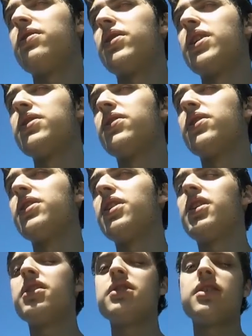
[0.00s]
Reservoir
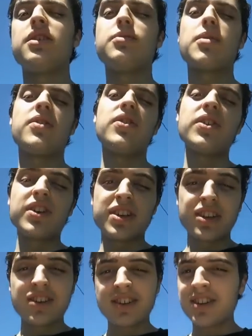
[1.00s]
Dogs is my favorite
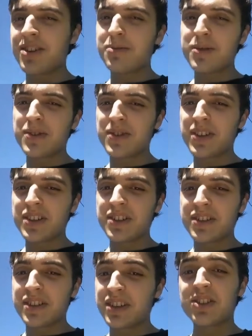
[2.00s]
Tarantino movie.
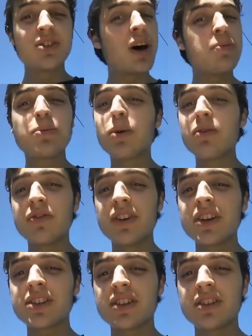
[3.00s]
It's not Pulp
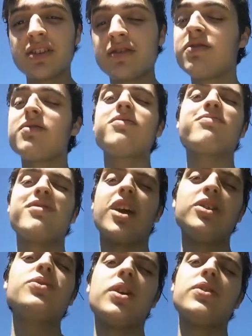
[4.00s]
Fiction,
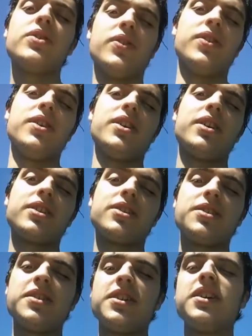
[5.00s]
it's Reservoir
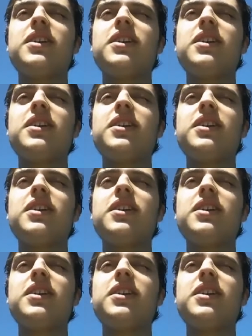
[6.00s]
Dogs.